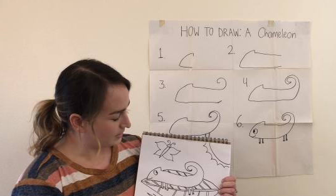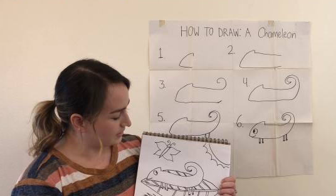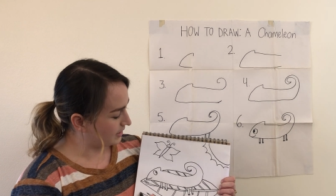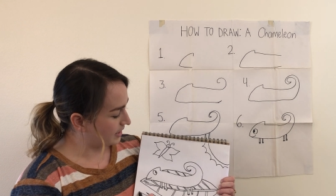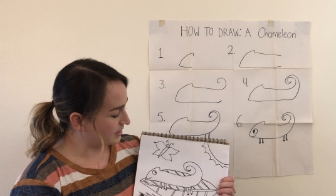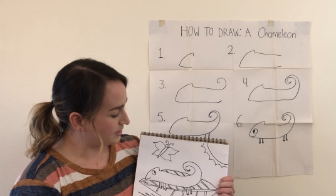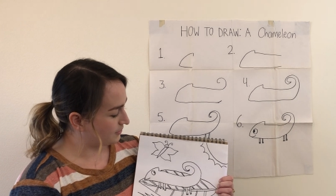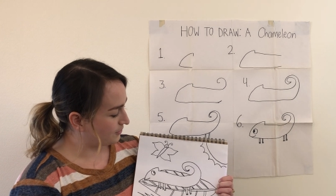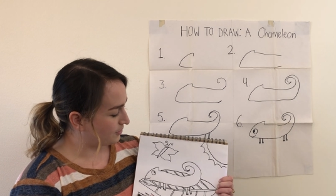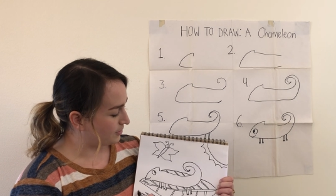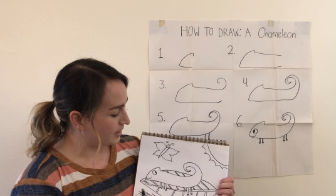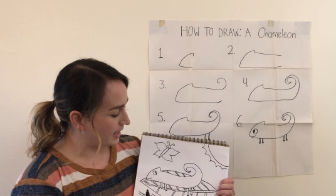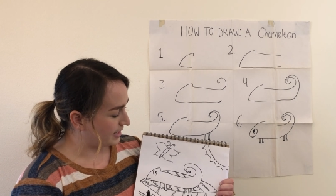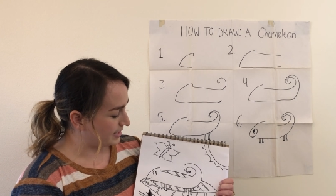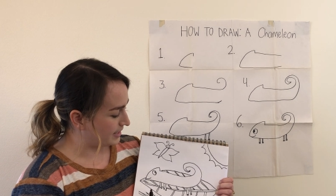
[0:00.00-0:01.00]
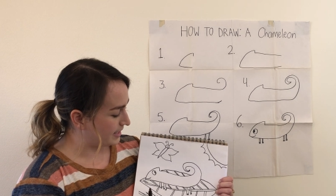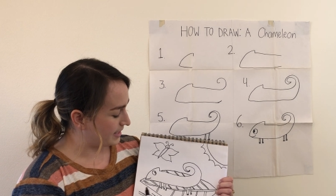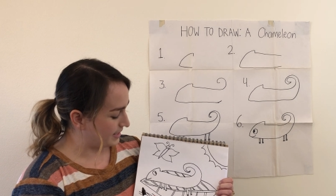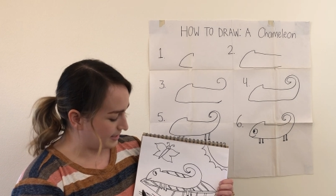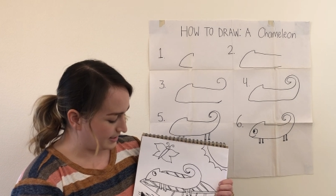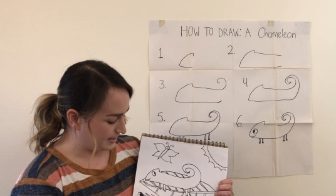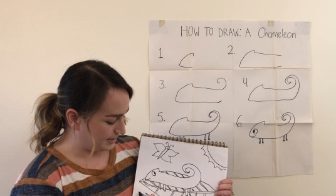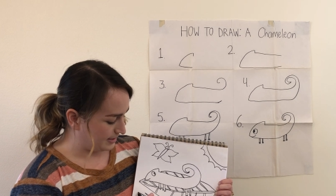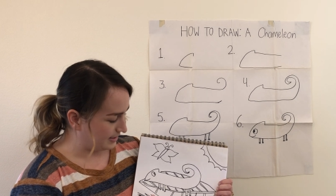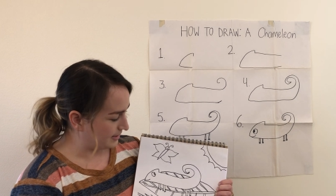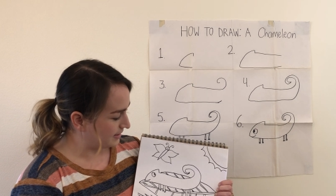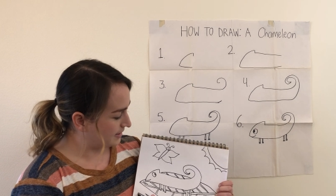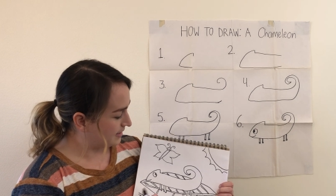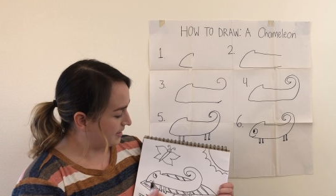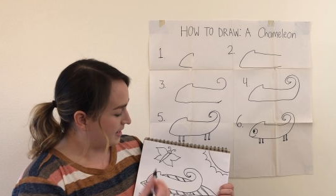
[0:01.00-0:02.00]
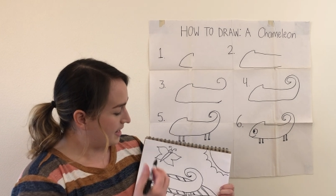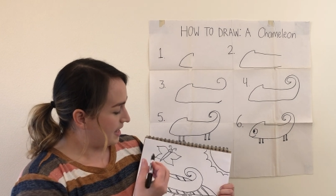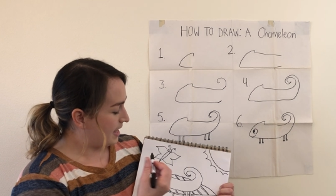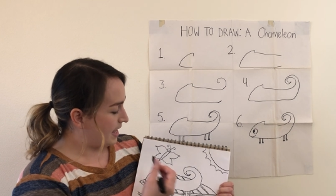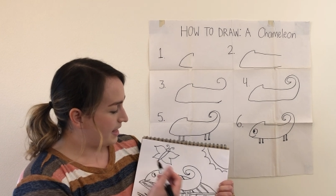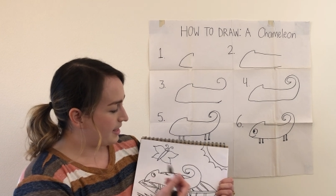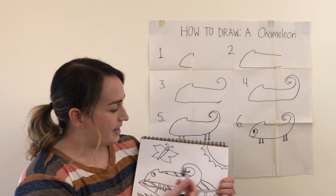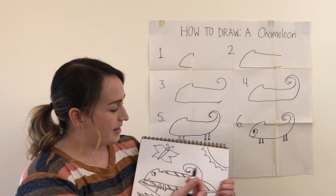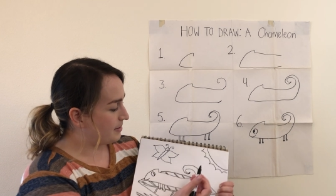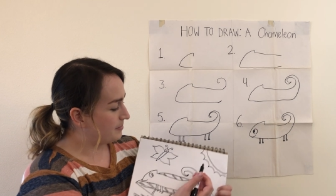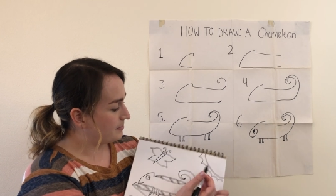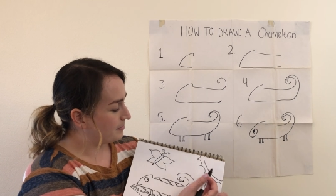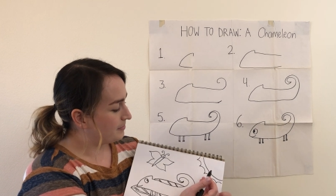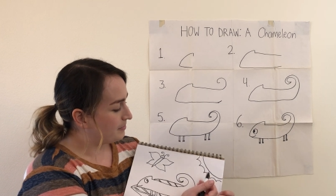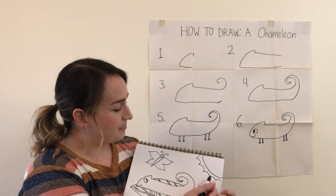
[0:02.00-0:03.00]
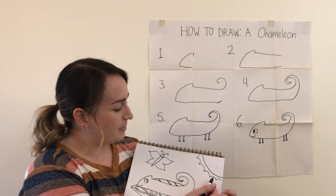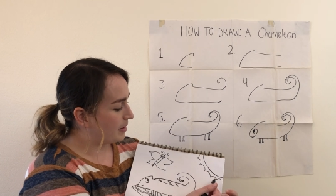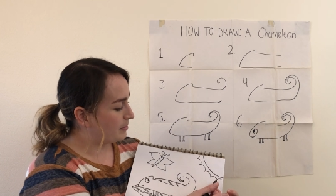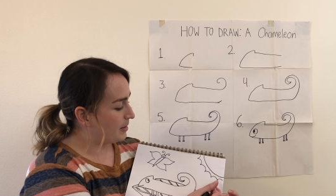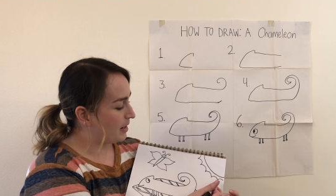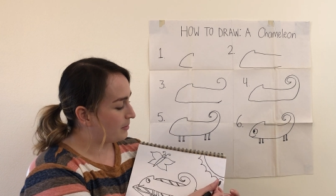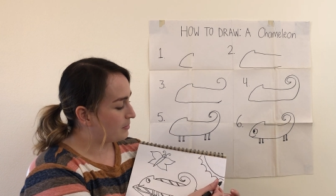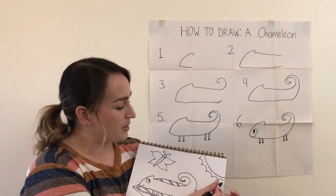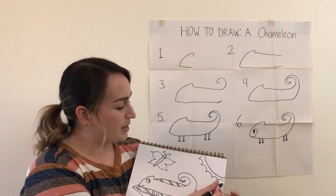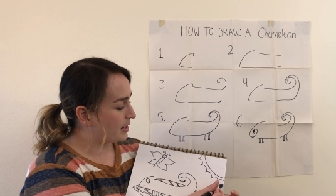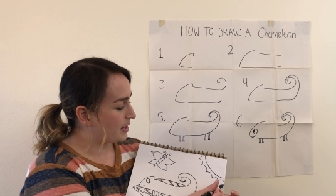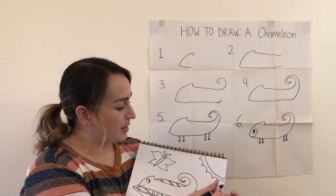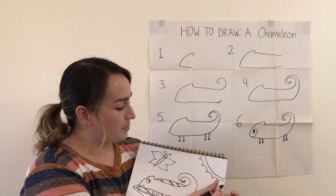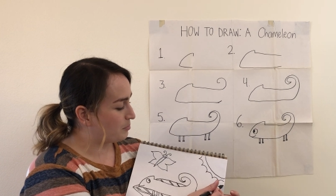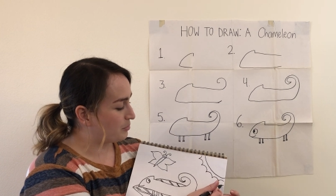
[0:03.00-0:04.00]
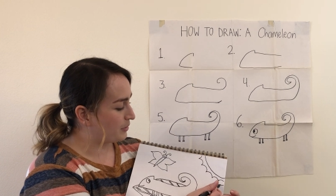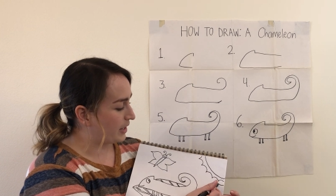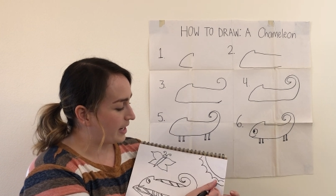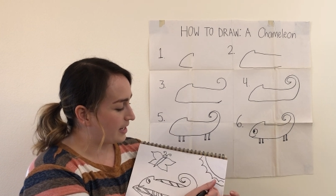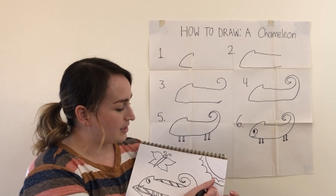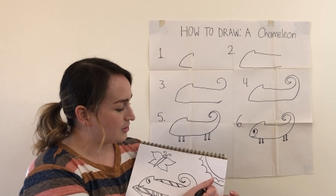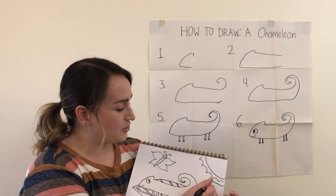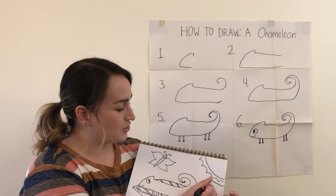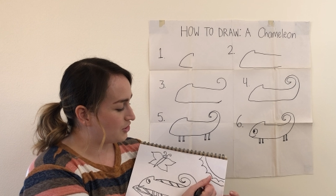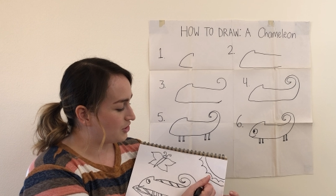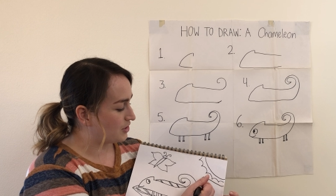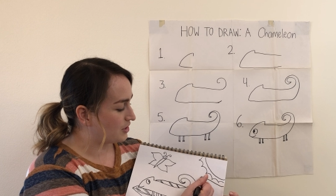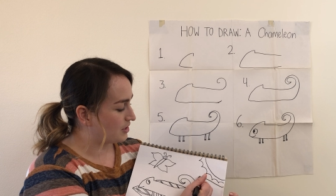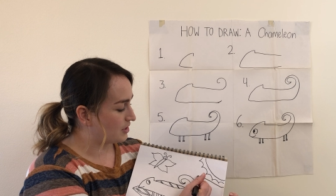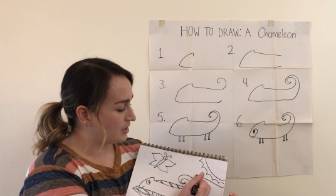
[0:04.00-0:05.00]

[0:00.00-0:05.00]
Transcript: So that's 4 ideas. And then maybe I want a branch